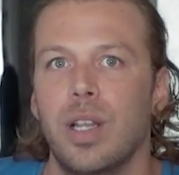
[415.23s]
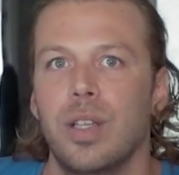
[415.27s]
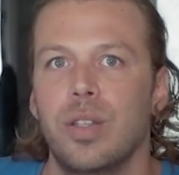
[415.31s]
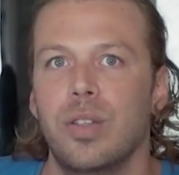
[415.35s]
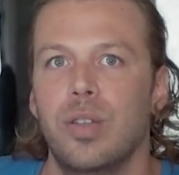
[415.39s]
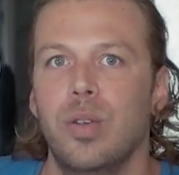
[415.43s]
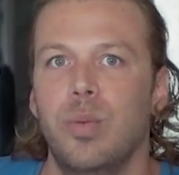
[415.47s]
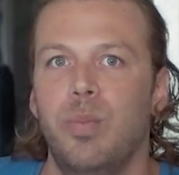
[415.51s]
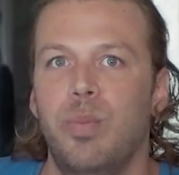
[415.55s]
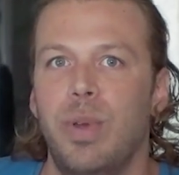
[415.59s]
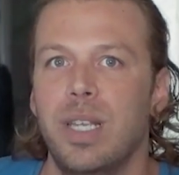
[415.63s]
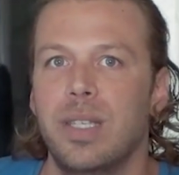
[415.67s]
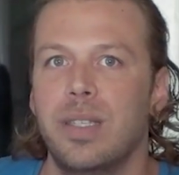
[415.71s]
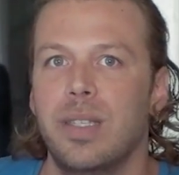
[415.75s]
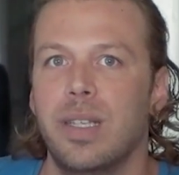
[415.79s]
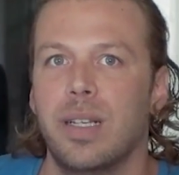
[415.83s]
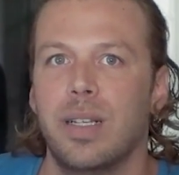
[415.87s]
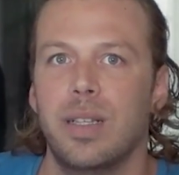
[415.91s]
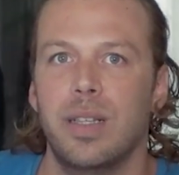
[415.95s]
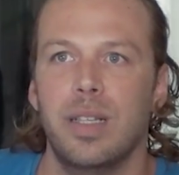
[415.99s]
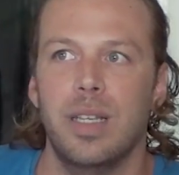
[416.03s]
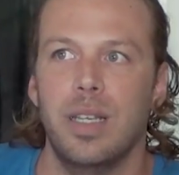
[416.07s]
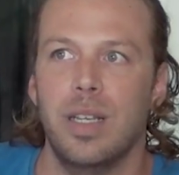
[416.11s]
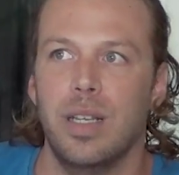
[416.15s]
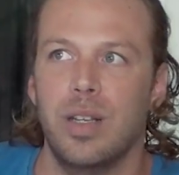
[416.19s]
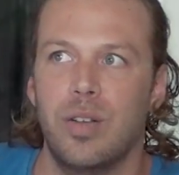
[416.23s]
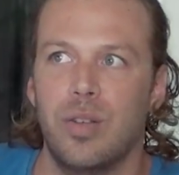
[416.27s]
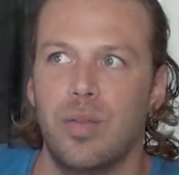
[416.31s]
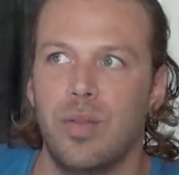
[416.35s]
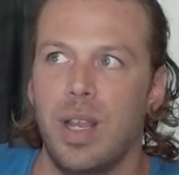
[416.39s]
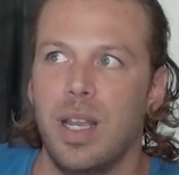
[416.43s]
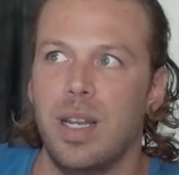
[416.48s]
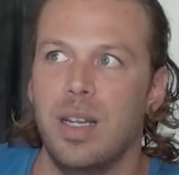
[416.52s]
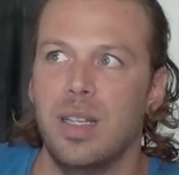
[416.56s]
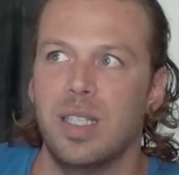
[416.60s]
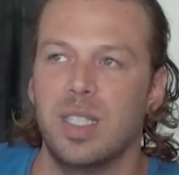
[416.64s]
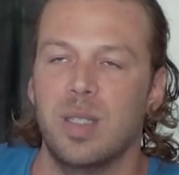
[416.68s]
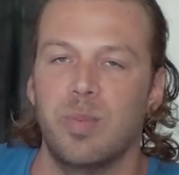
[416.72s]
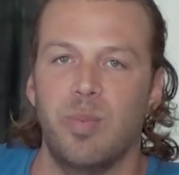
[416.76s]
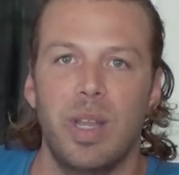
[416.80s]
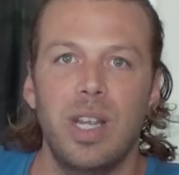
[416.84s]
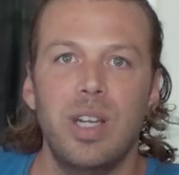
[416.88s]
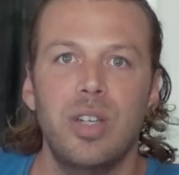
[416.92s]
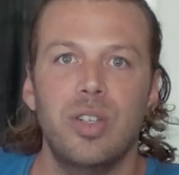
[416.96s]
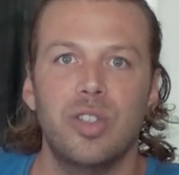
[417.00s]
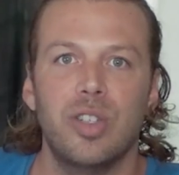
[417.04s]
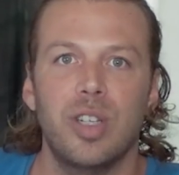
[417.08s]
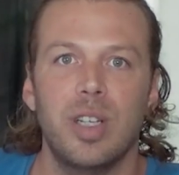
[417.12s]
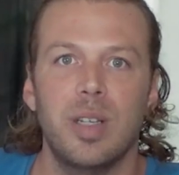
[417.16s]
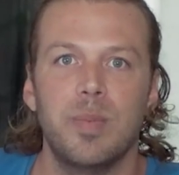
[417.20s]
to basically creating
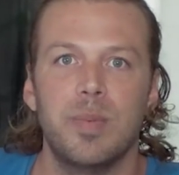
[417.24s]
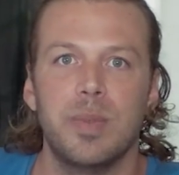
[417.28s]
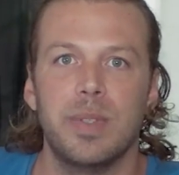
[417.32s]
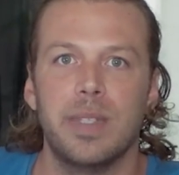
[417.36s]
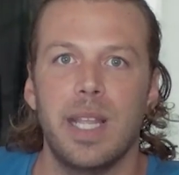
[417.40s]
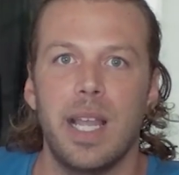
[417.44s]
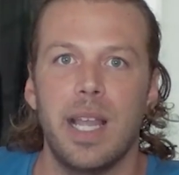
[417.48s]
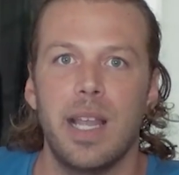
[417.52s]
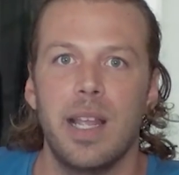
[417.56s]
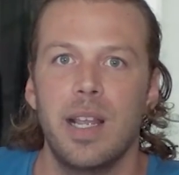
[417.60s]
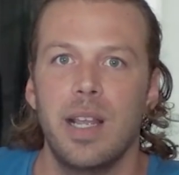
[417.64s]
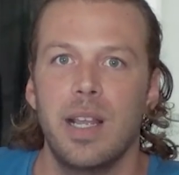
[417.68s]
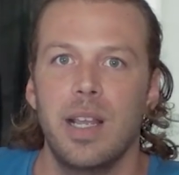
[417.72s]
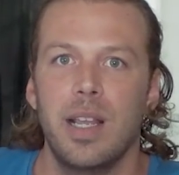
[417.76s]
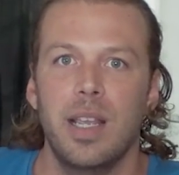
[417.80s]
spaceships that,